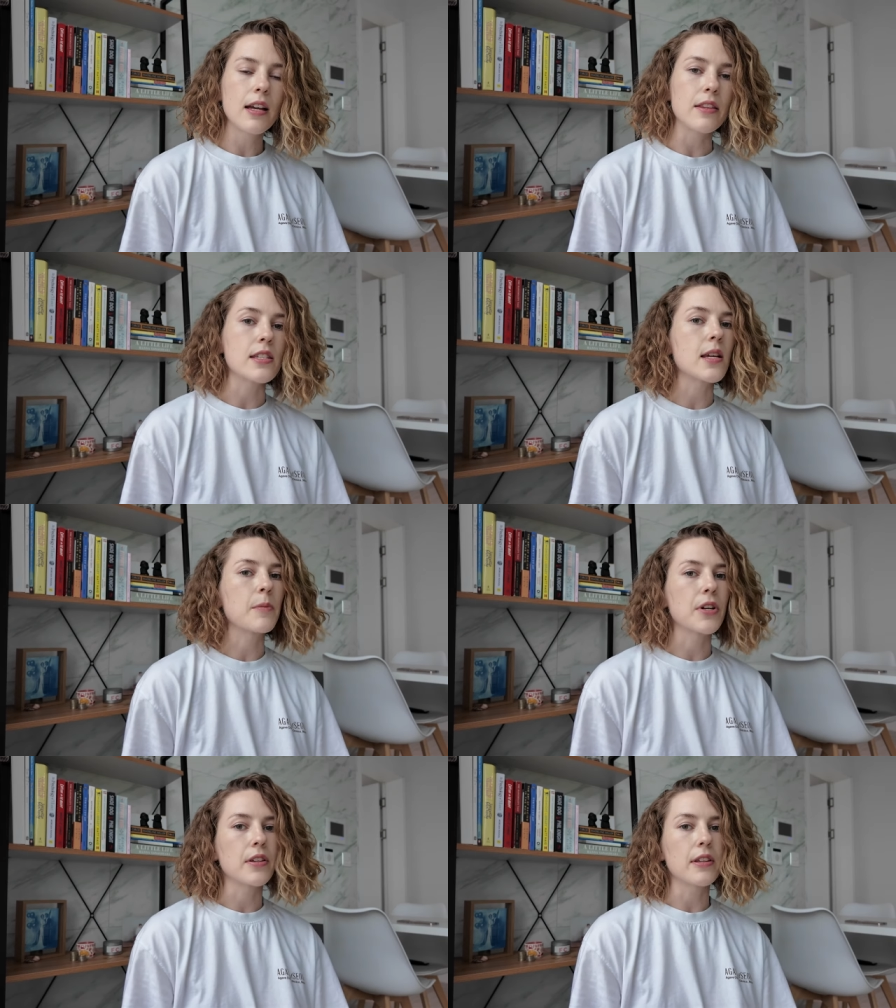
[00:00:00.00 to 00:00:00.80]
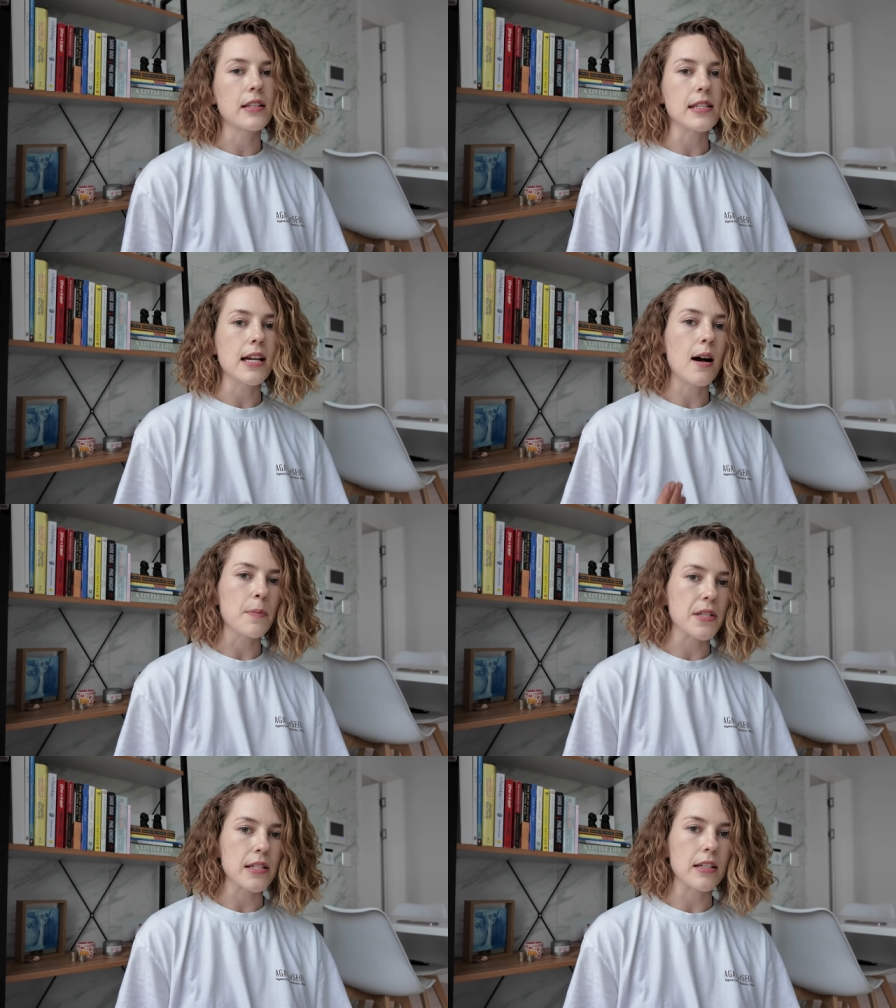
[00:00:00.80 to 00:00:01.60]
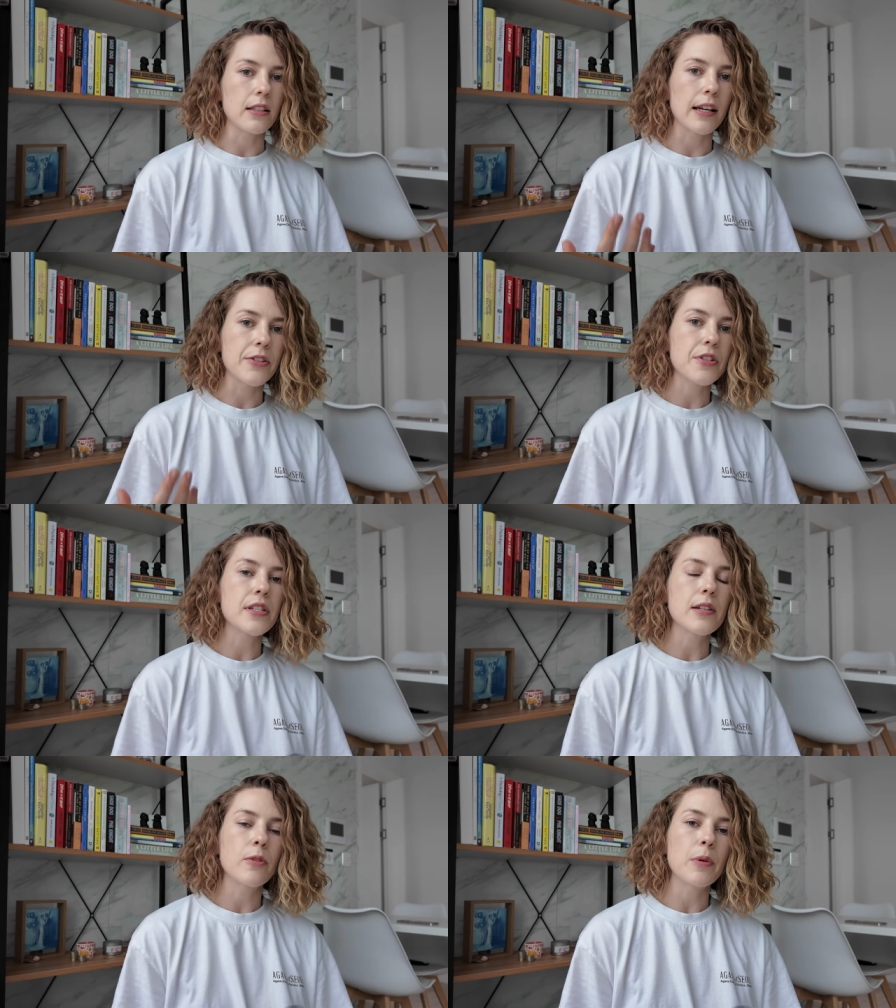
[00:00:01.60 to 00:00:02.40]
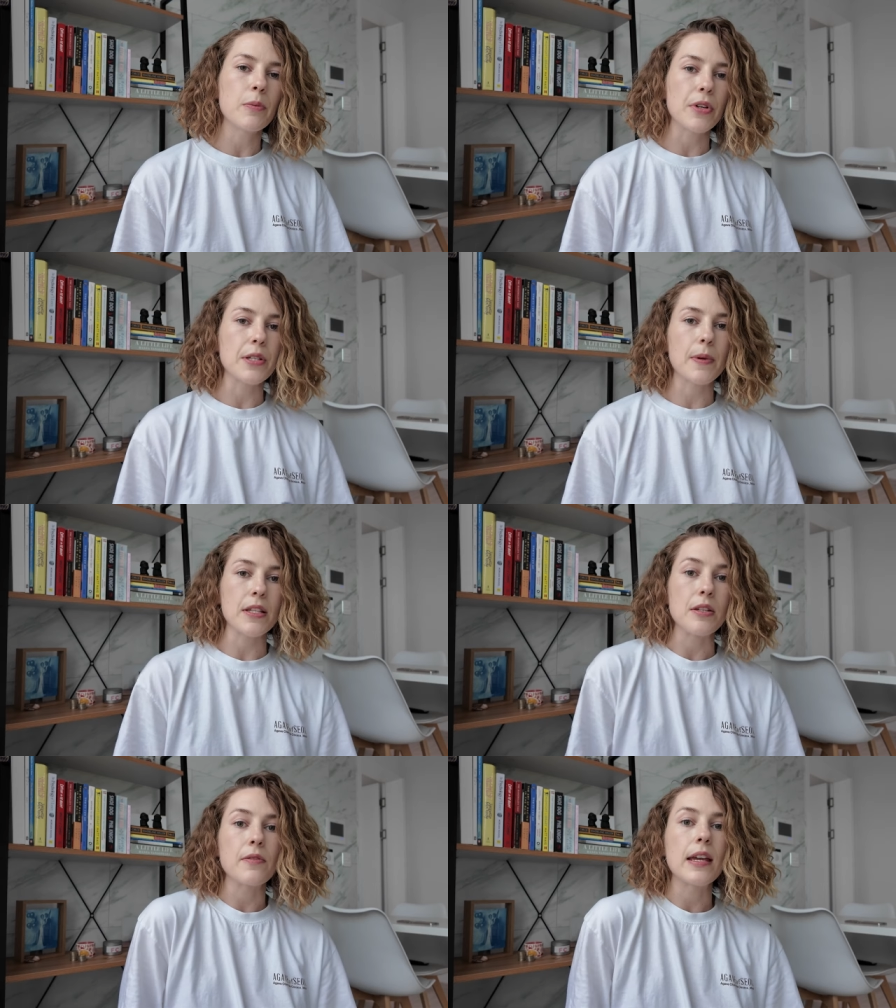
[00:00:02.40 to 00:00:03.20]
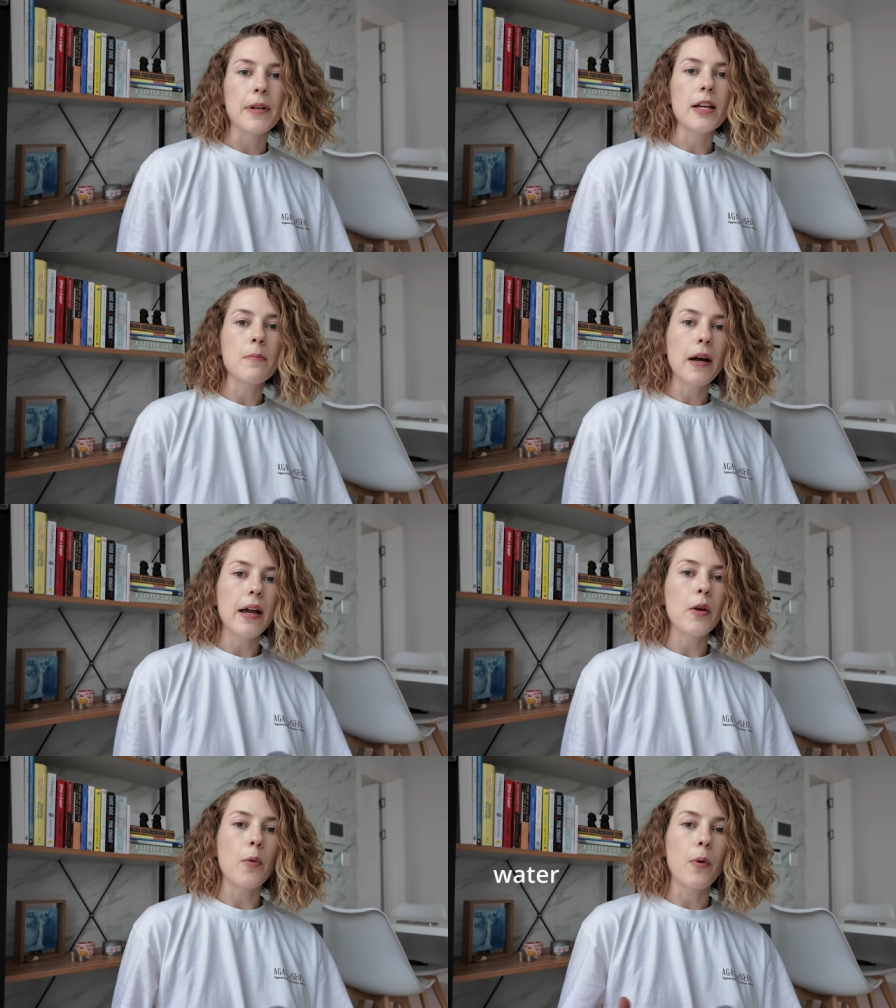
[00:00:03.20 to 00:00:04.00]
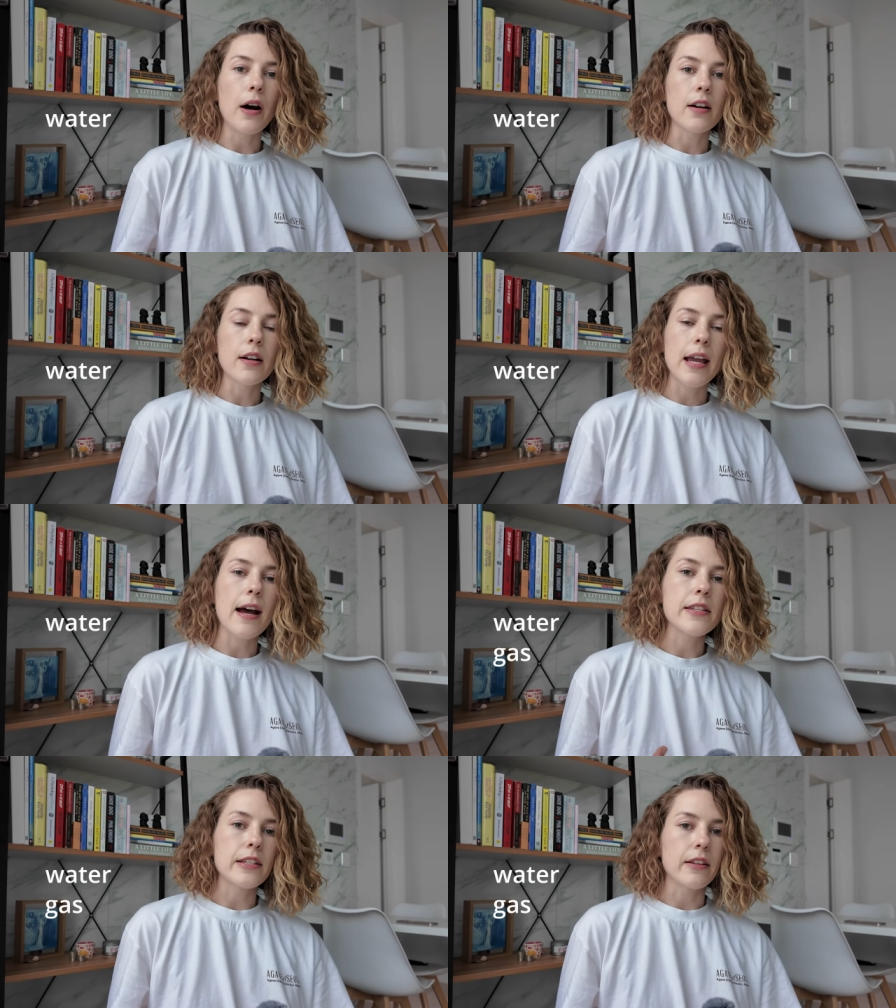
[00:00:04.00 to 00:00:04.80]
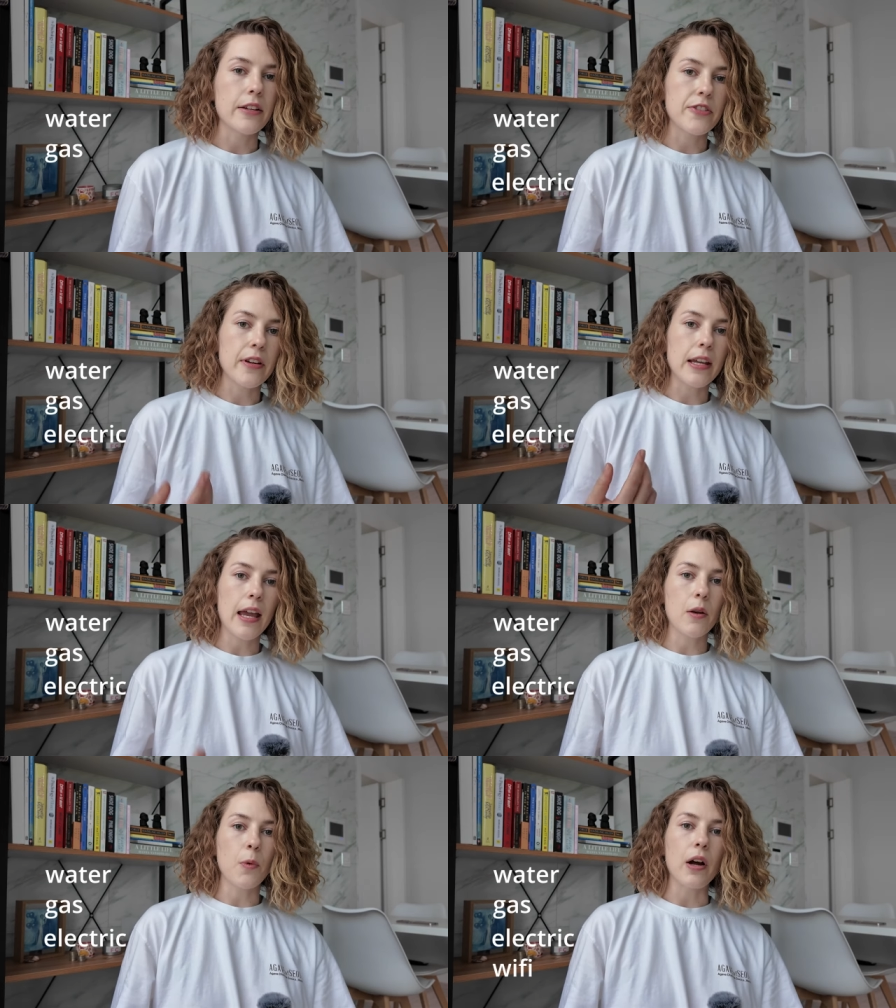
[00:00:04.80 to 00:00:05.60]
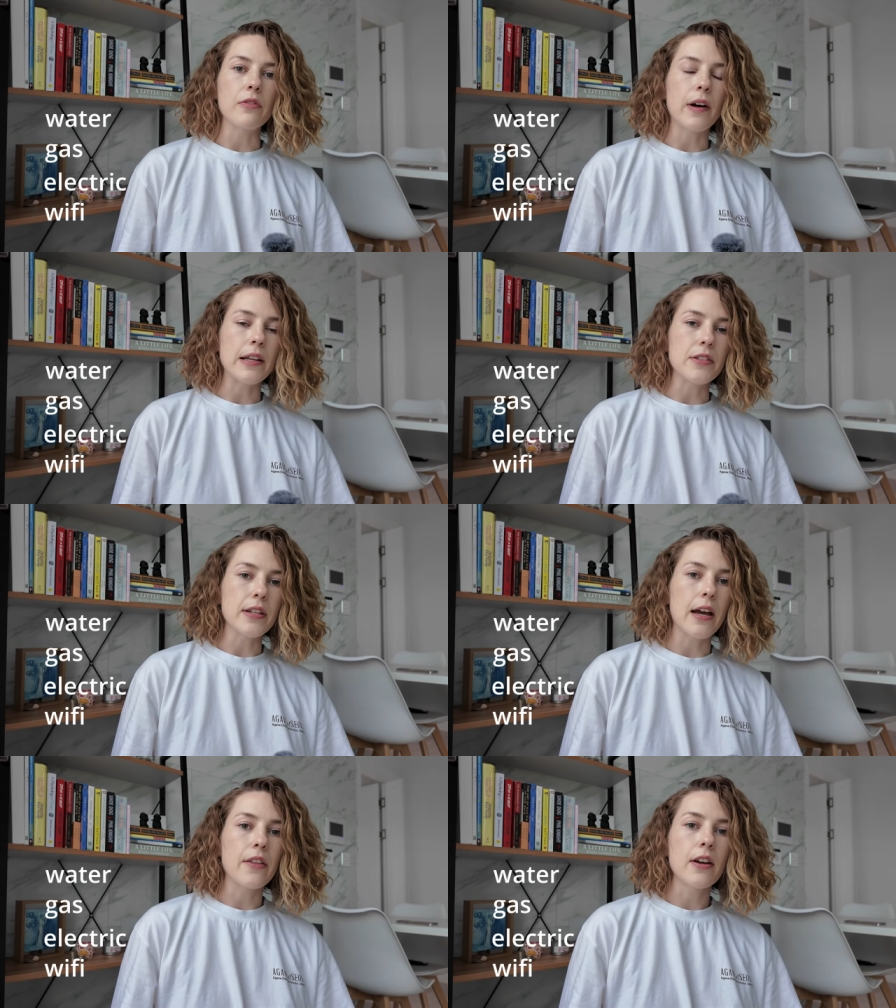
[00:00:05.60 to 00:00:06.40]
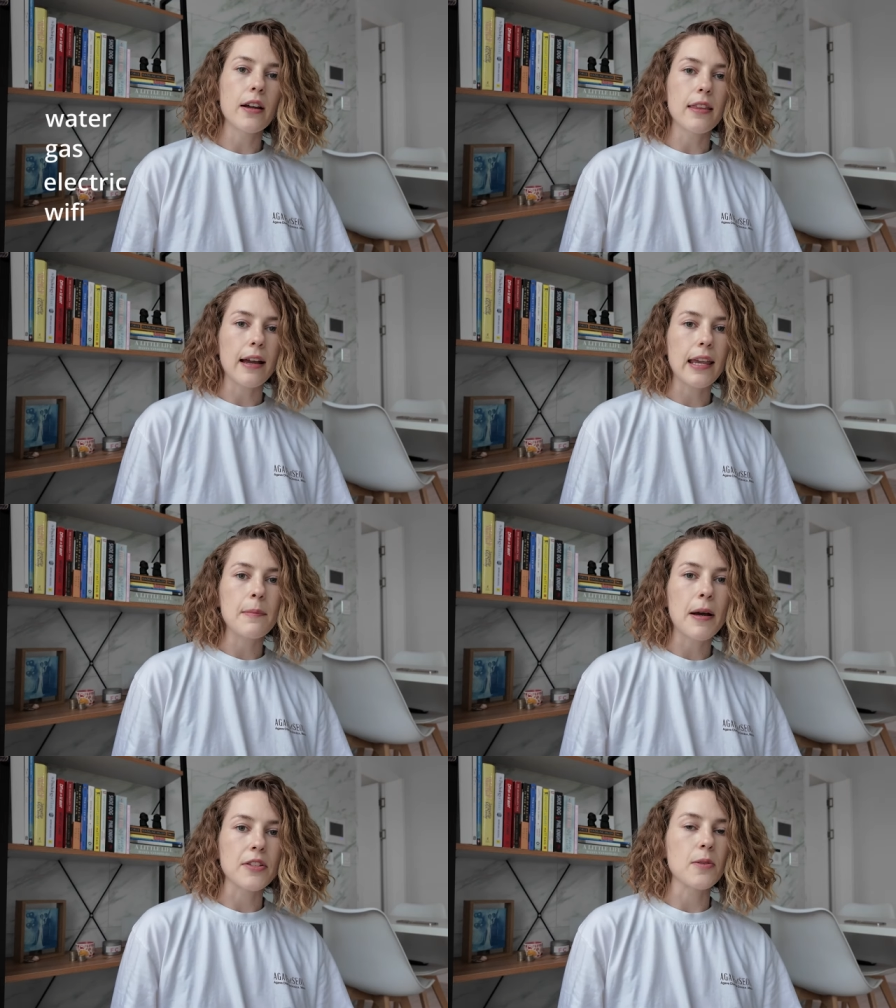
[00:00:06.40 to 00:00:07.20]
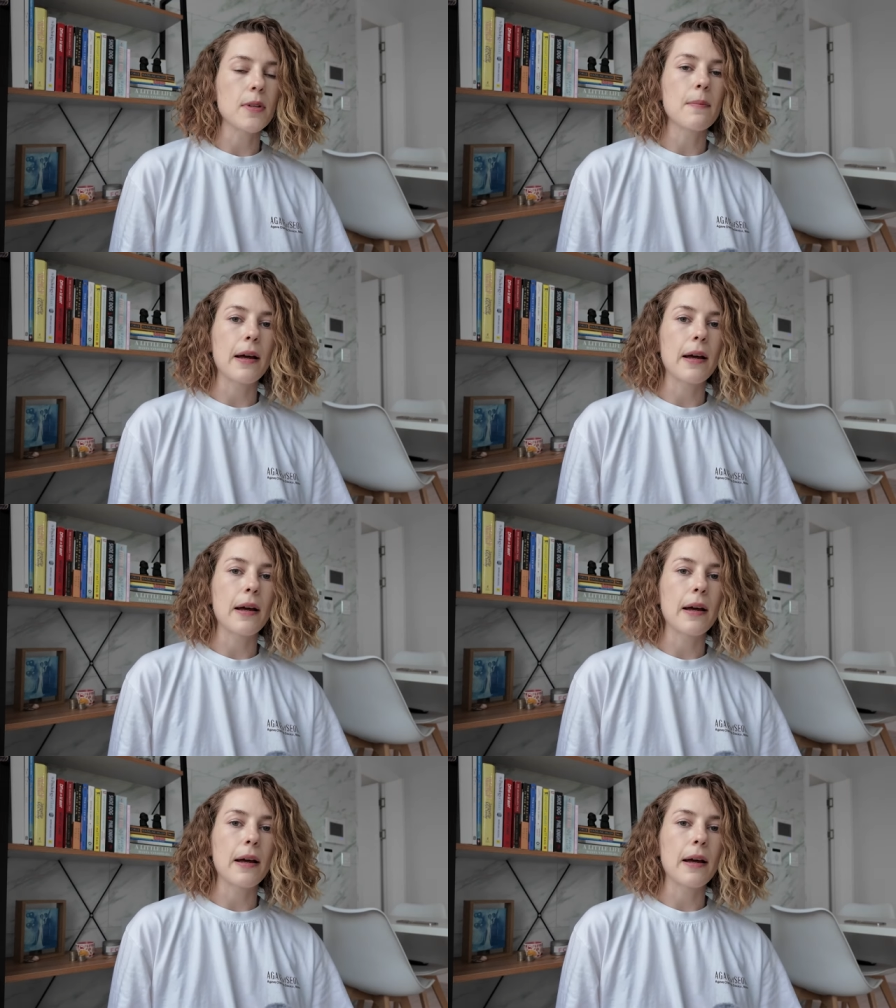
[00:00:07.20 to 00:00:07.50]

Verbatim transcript: In the summer, it's the opposite. Electricity will be more expensive. I'm going to combine water, gas, electric, and Wi-Fi together, and that came out to be